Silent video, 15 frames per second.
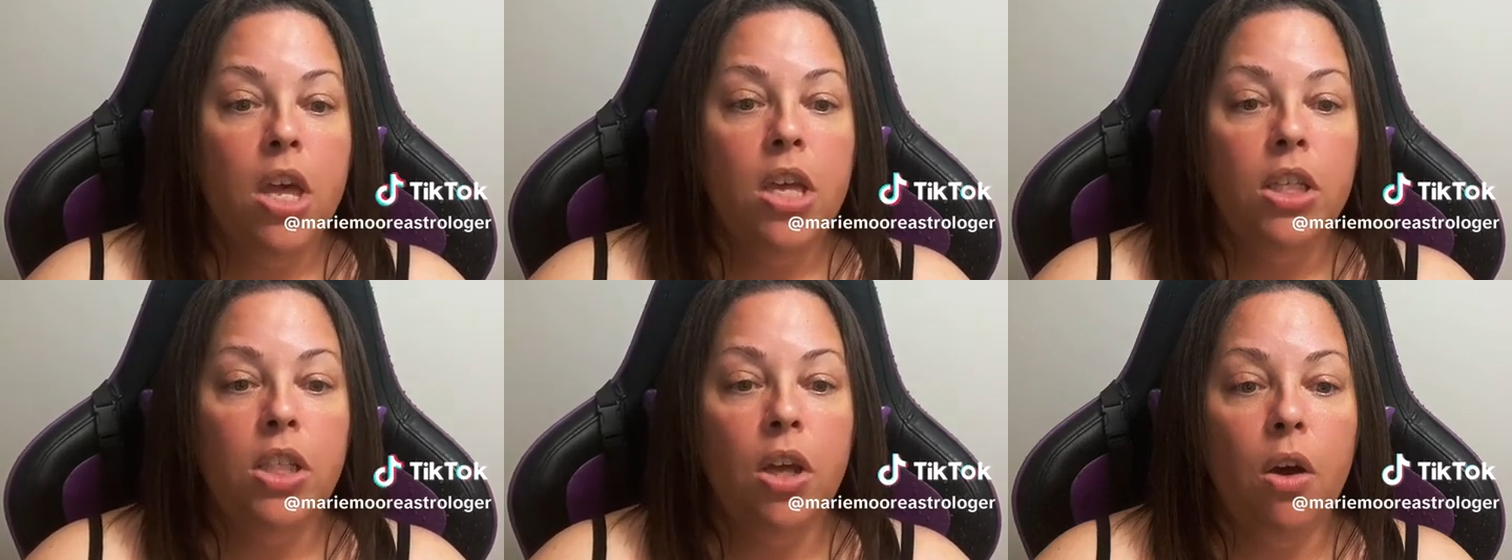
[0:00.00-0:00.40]

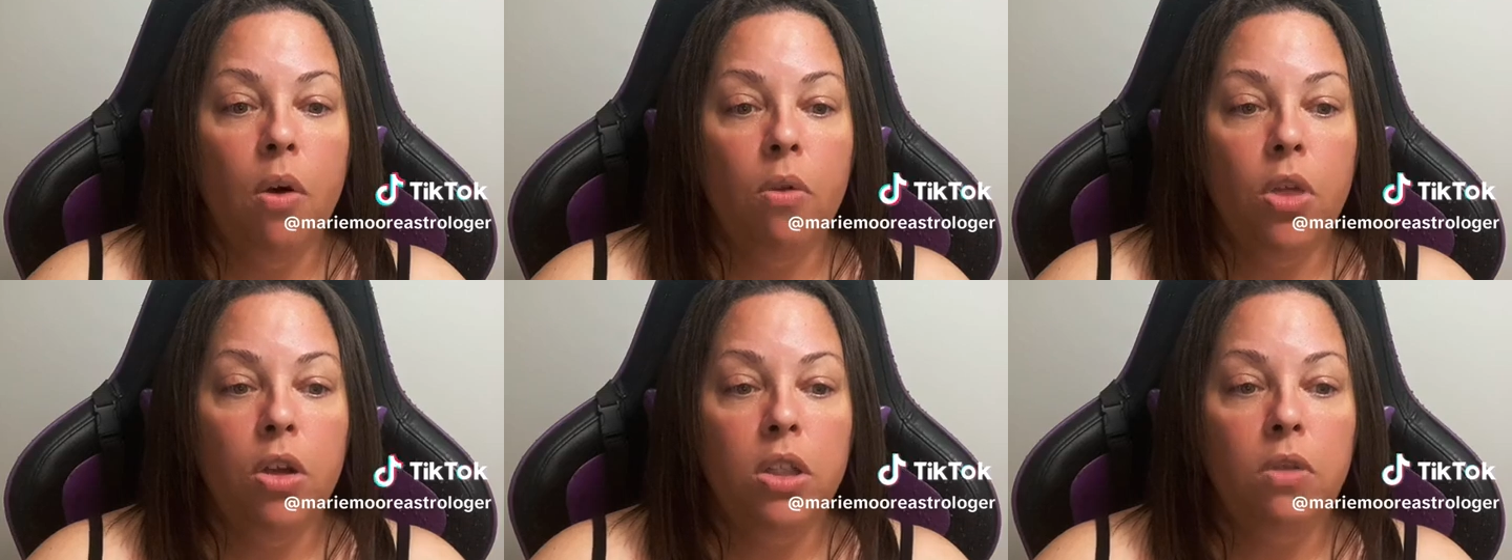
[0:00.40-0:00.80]
So
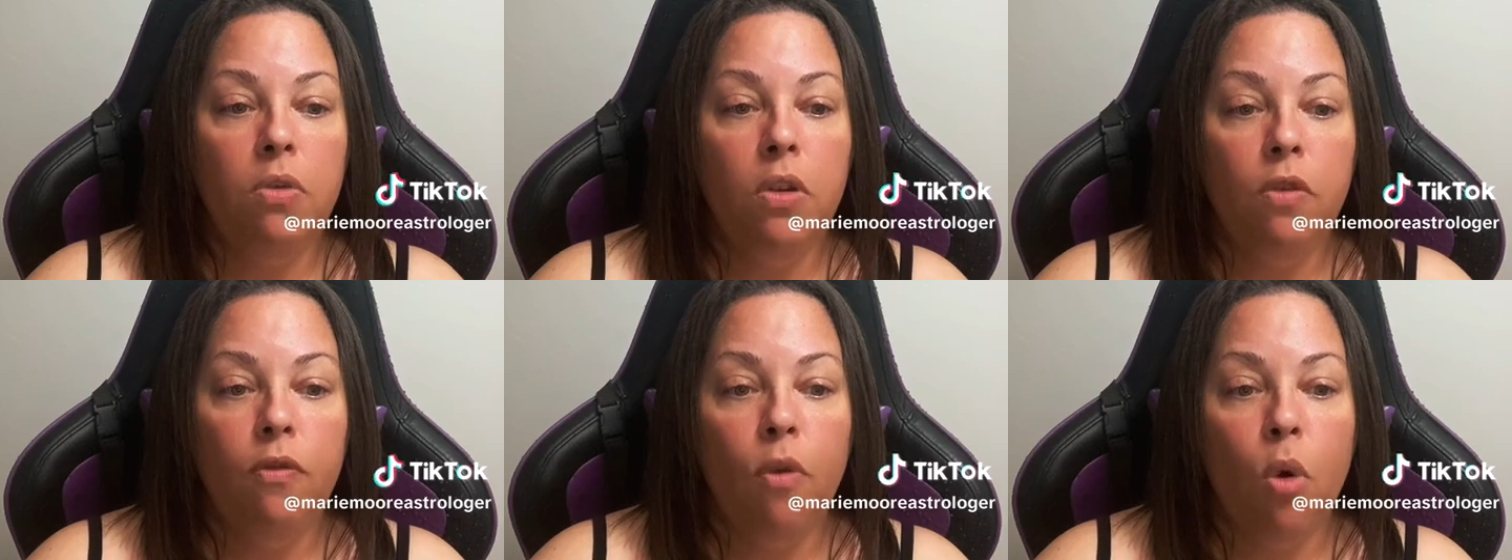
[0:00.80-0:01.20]
those of
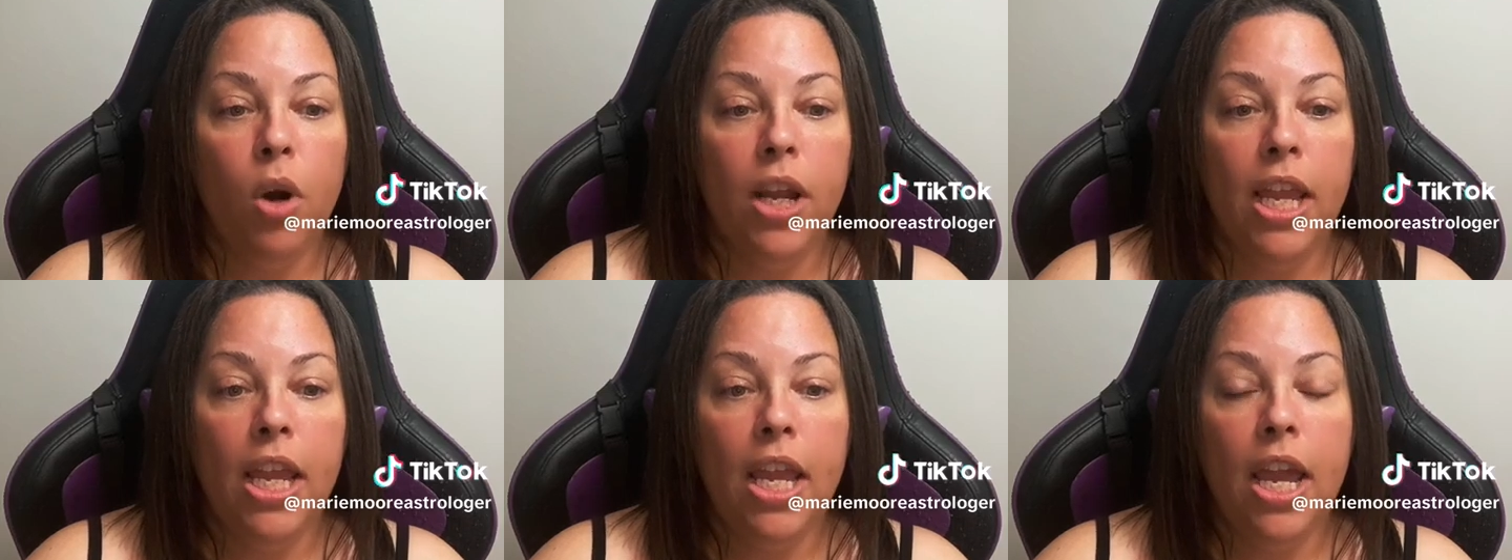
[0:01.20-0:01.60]
you
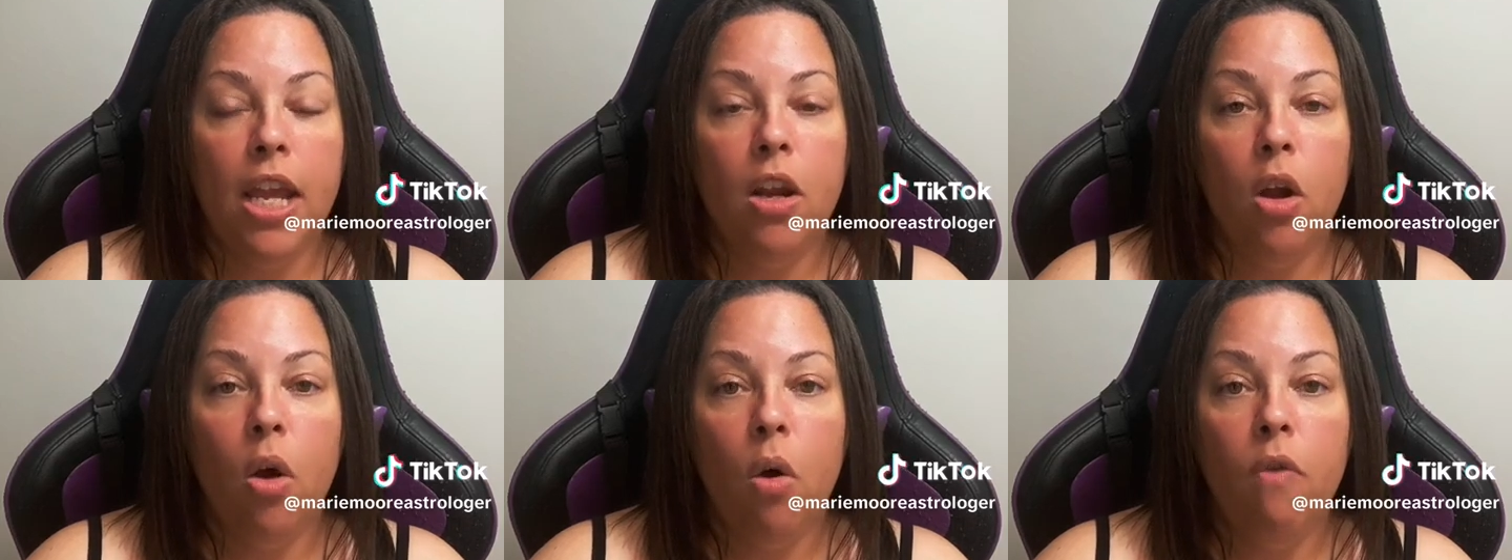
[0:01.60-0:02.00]
forty
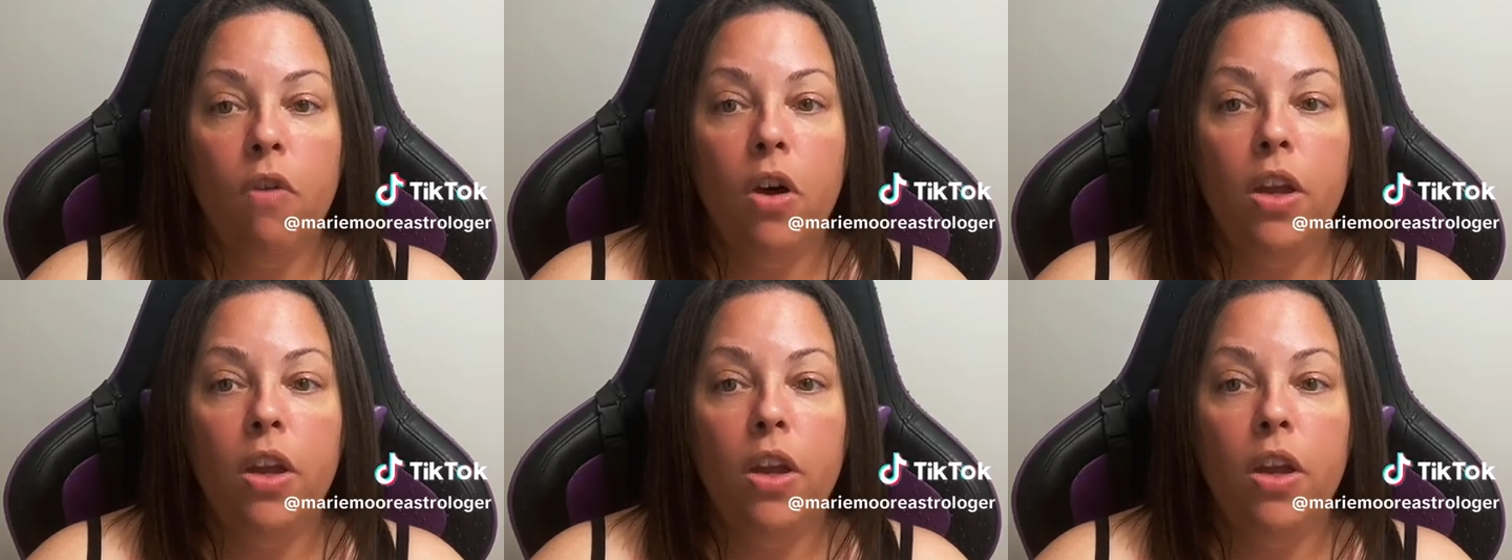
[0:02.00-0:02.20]
and over,